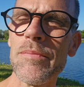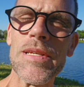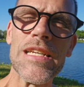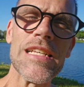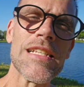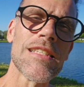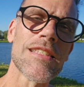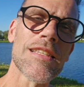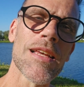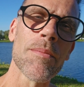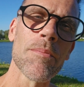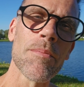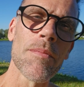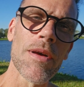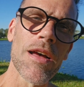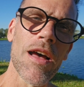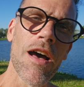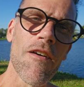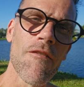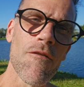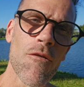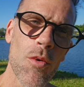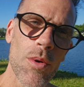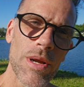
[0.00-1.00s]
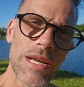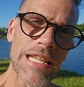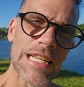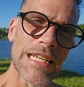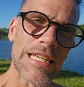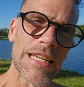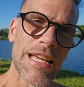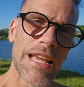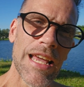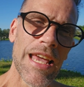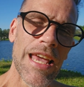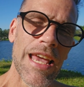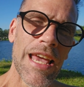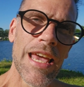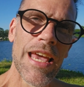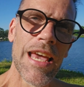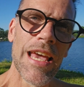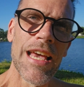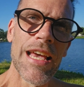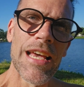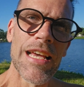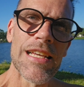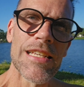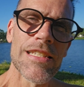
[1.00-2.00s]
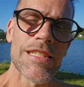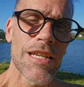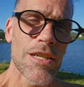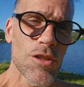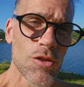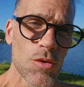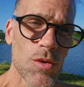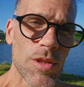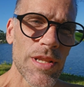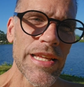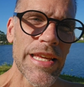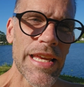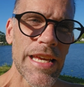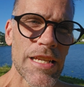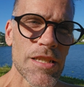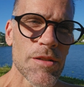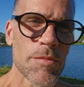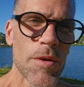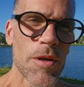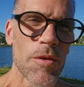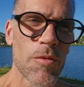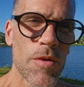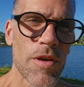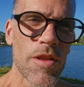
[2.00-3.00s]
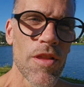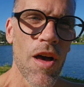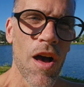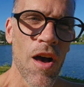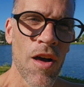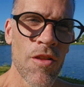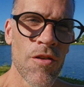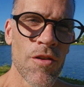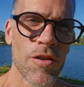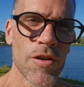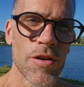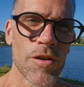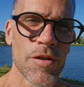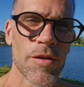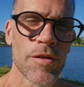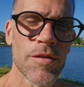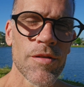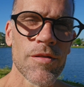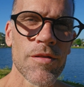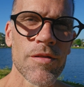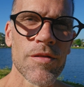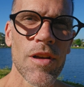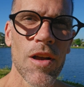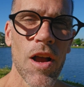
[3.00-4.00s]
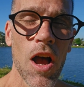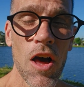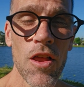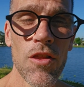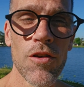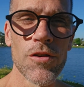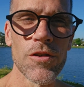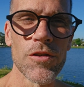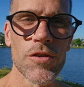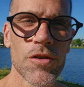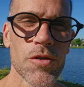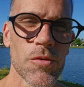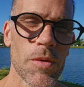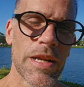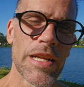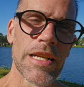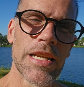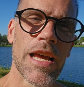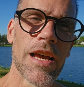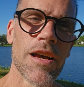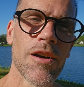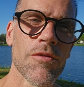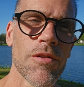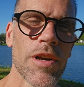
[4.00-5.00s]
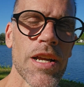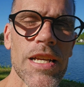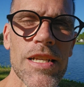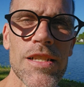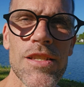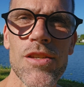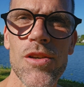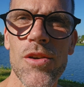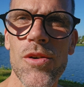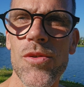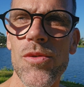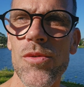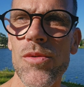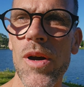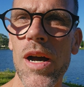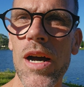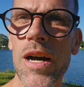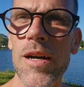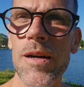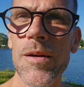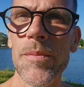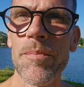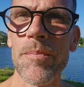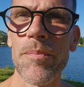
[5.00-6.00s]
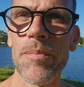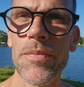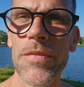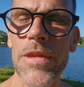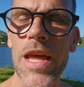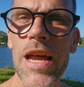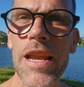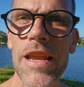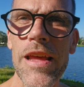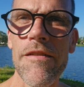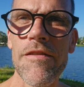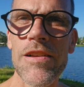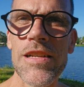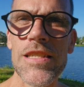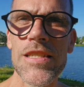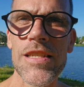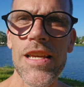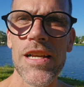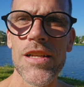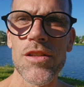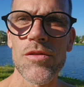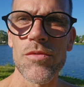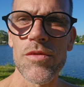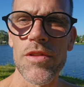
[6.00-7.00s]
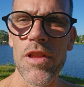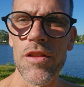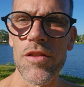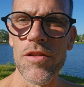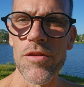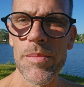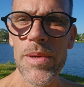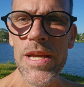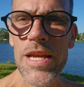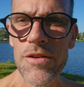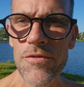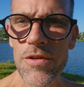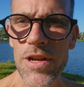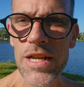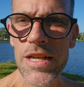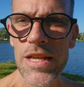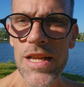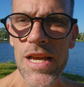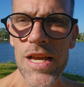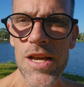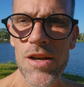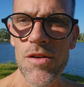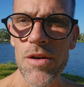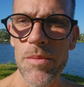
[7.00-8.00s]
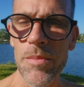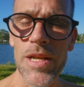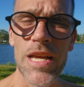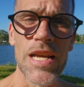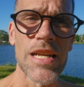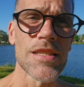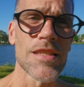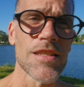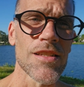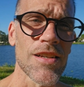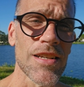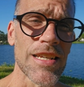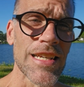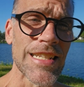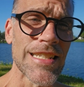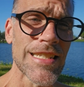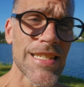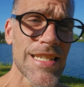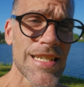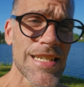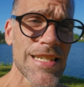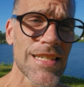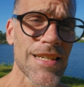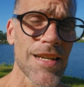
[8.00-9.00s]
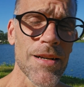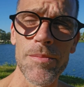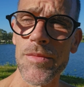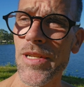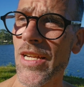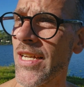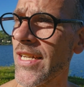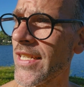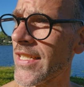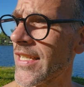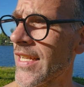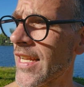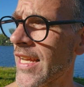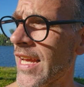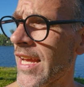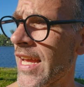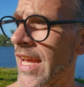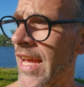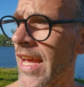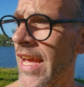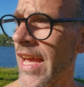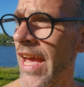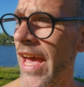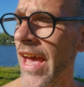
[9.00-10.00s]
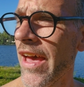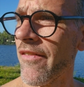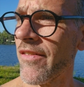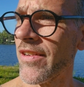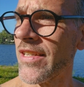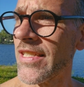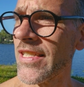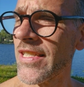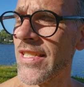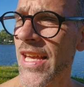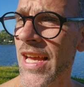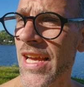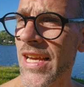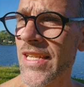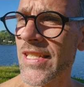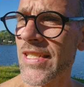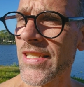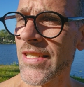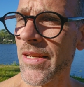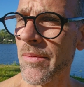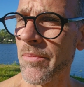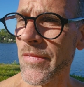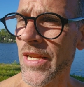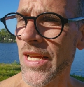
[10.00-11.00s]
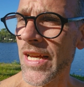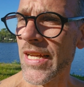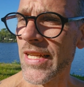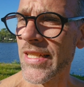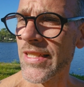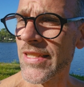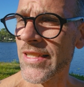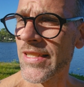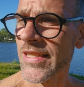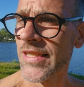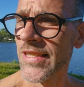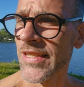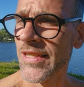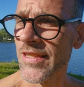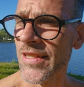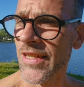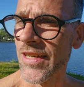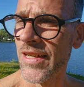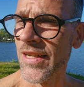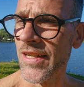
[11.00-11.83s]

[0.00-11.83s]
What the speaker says: means I'm avoiding sexual engagement with others right now, right? So not having sex with other men right now. I'm not sucking dick. I'm not having sex. I'm not